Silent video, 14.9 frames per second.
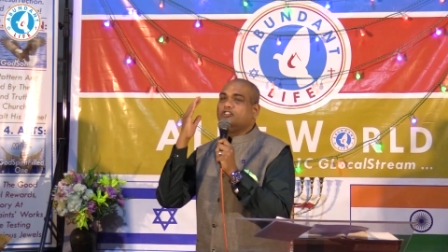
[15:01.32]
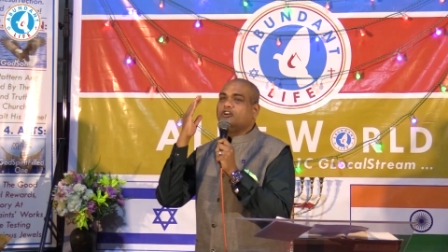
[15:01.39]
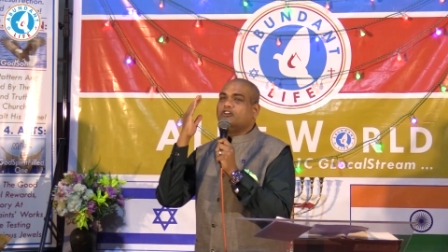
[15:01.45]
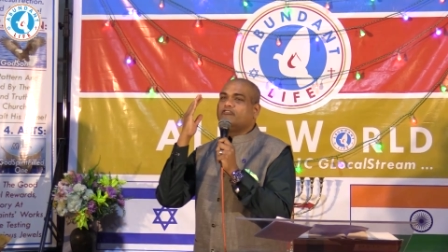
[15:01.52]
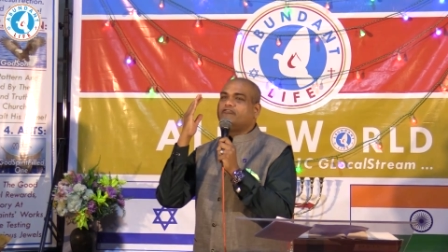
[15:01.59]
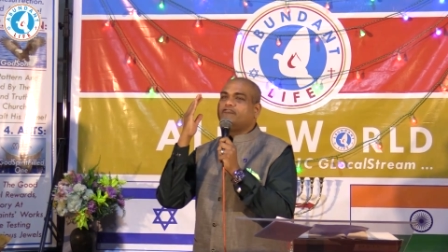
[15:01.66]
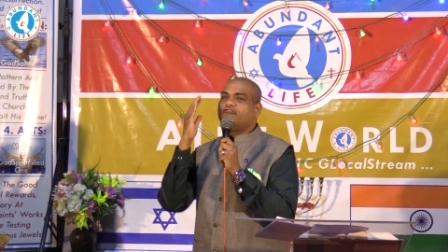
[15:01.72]

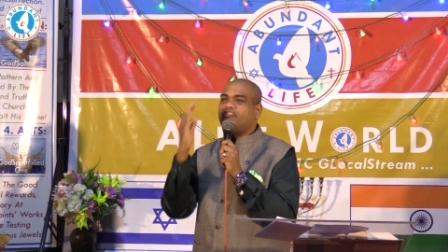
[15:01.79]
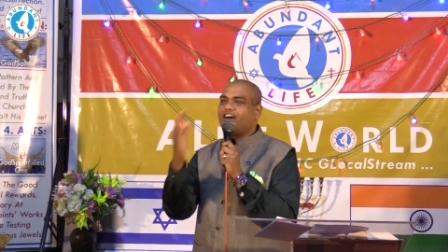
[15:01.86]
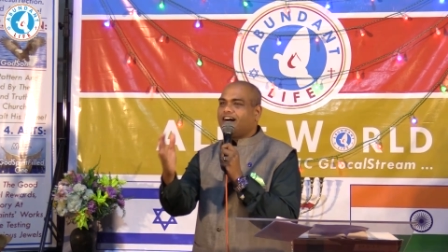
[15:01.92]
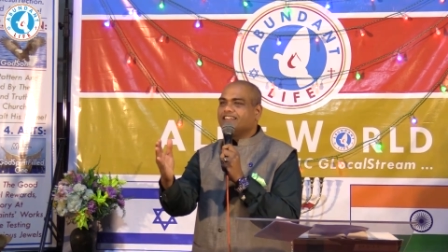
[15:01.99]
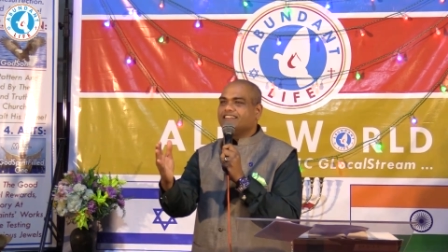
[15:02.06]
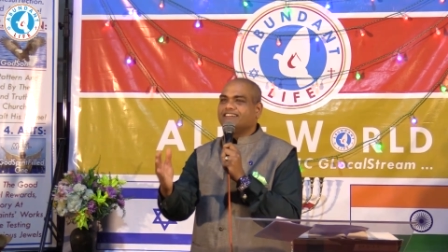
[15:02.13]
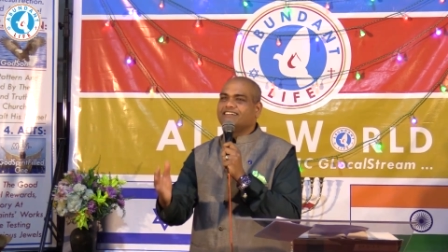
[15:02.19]
your
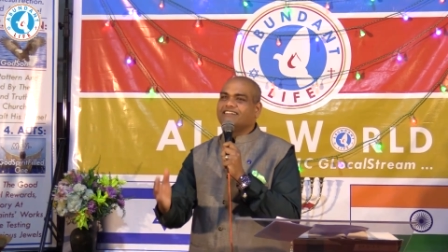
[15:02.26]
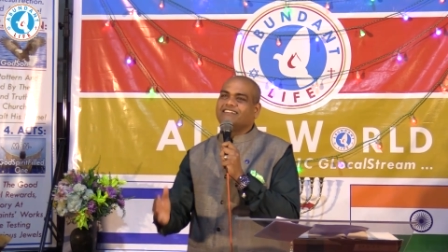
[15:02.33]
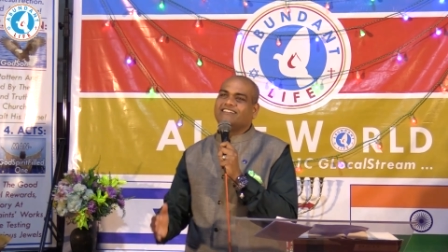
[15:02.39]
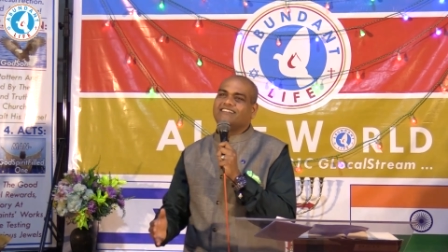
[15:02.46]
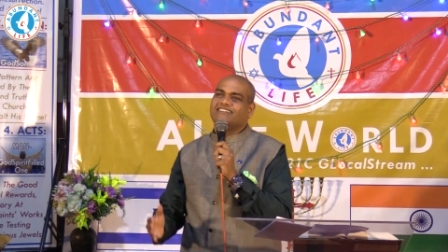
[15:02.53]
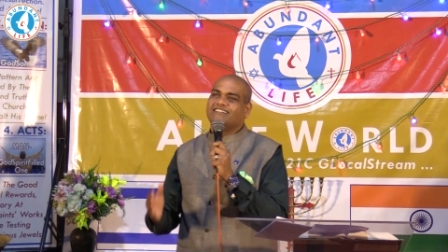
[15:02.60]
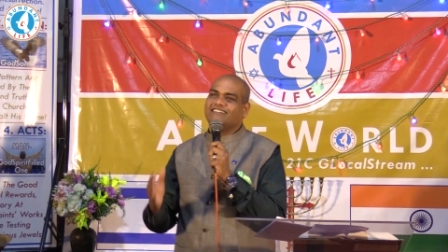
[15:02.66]

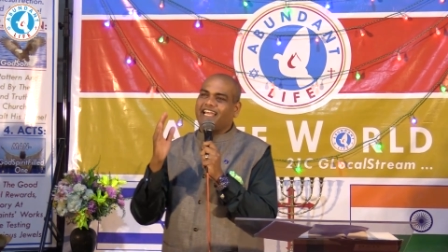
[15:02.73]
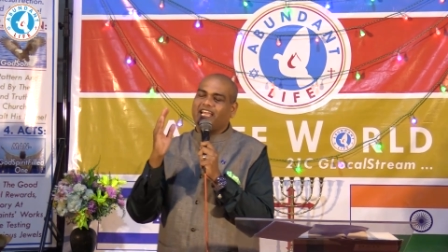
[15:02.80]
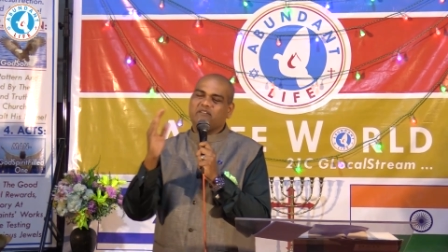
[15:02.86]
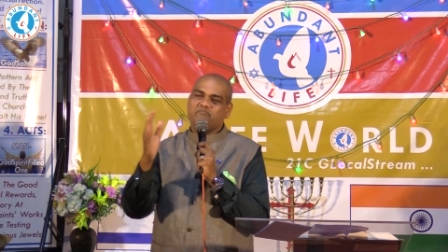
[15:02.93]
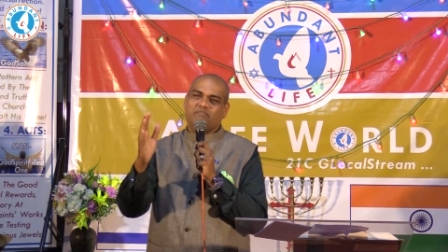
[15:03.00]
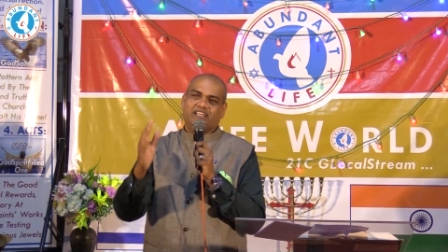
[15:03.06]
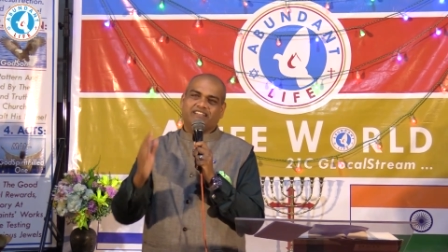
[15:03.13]
father
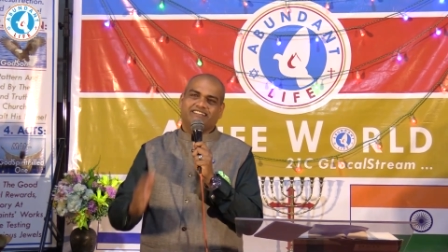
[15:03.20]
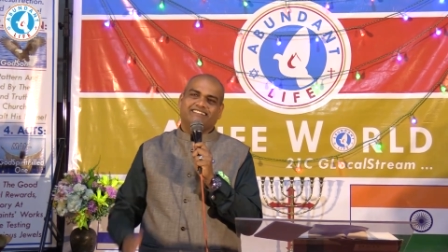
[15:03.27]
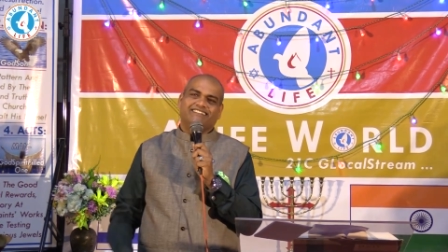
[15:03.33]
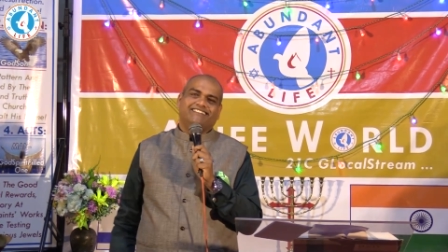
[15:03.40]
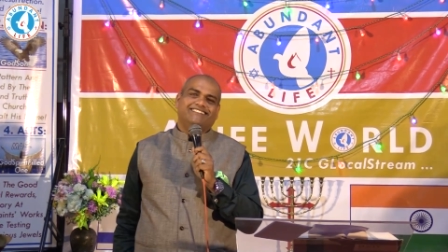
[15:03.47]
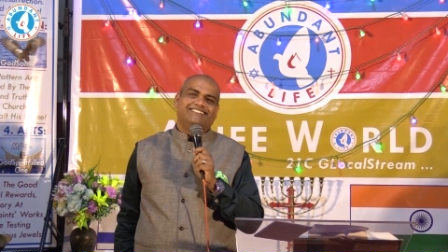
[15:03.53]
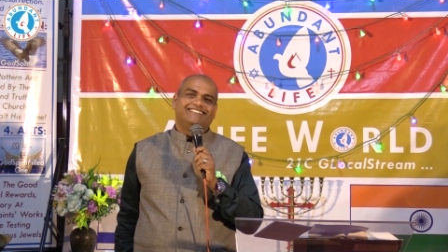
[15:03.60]
and mother.